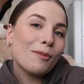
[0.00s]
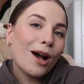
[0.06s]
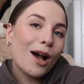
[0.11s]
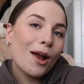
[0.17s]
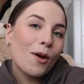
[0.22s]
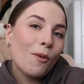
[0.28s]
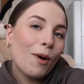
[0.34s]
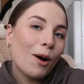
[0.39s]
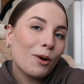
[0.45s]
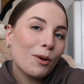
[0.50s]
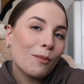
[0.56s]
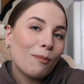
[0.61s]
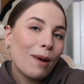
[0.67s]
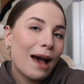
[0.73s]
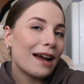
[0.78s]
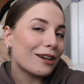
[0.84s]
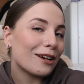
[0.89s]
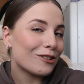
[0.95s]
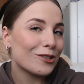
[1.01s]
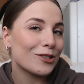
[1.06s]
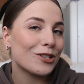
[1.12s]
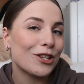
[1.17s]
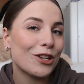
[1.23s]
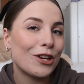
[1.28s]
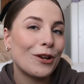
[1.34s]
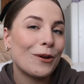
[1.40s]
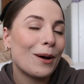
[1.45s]
everyone, welcome back or
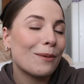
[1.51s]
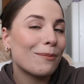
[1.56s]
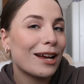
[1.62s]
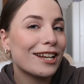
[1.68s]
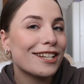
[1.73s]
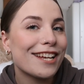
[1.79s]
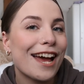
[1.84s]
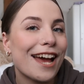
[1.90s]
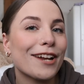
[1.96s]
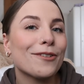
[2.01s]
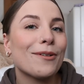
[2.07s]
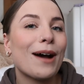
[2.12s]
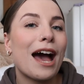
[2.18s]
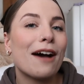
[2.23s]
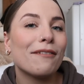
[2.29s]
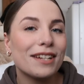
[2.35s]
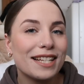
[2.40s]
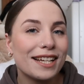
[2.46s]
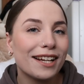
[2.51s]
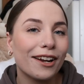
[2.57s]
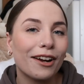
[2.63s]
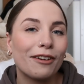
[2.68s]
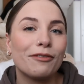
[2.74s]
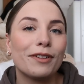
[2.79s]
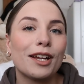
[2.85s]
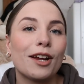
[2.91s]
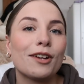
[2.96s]
to my channel. I have a
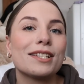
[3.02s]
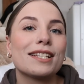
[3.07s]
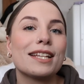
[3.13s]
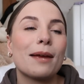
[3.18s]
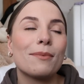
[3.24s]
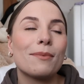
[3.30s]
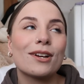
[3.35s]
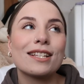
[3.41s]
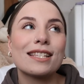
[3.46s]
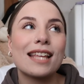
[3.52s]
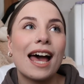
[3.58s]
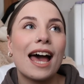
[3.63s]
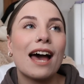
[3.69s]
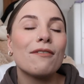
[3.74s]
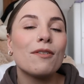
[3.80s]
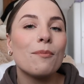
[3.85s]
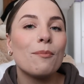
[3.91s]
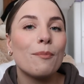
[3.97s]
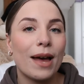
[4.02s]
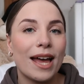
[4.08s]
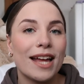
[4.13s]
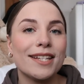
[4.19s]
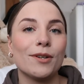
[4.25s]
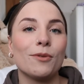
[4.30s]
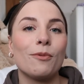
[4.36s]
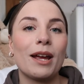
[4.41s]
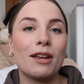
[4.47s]
decluttering video today because I have a
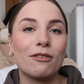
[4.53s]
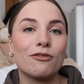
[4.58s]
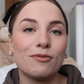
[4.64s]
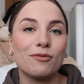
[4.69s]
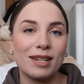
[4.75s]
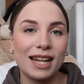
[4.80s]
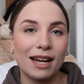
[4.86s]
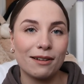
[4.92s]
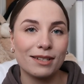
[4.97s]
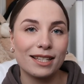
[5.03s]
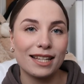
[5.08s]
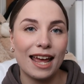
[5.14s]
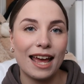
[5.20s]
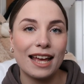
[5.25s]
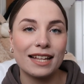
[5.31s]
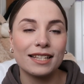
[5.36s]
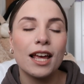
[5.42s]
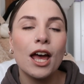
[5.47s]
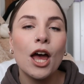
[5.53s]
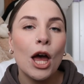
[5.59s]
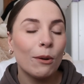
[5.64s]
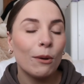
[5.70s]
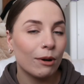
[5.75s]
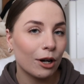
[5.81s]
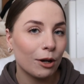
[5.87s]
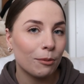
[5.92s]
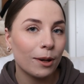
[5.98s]
bed waiting for me downstairs.
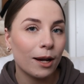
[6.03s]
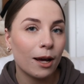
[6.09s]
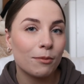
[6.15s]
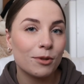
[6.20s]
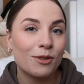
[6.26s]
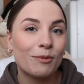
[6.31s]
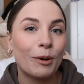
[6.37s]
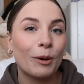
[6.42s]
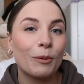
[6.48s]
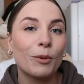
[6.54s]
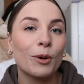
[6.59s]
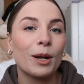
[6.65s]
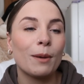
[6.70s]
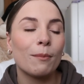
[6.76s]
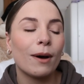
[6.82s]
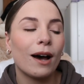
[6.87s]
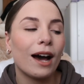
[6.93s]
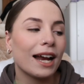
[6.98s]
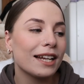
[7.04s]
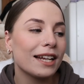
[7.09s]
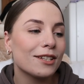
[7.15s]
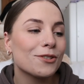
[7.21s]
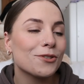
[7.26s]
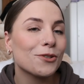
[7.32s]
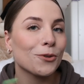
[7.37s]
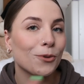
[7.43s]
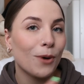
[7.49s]
We're gonna put it up tomorrow morning, but I need
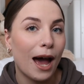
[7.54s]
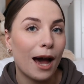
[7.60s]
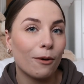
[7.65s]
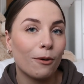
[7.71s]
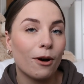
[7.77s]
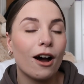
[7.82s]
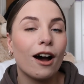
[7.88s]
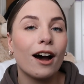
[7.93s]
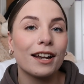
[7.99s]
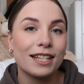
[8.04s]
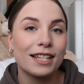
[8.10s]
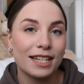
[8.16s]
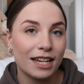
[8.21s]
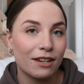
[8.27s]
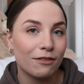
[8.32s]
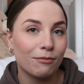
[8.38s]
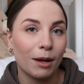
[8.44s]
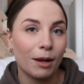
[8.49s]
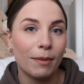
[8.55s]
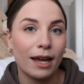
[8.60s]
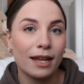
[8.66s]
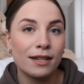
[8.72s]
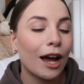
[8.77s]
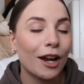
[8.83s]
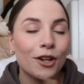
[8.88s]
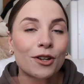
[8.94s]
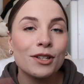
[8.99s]
to sort out underneath my
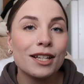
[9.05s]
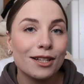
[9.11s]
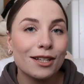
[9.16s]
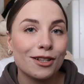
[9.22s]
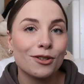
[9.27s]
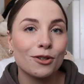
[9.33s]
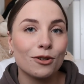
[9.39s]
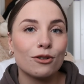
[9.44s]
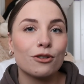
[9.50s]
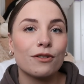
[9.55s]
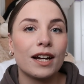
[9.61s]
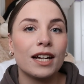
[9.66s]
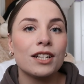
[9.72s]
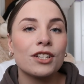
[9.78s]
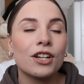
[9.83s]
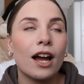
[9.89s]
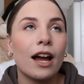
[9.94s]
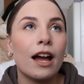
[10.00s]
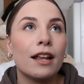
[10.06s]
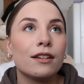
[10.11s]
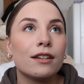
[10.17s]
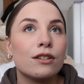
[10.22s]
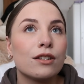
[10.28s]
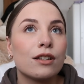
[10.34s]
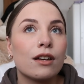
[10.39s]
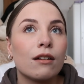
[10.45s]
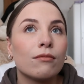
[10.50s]
bed. I use it as storage
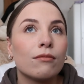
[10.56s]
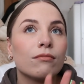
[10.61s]
and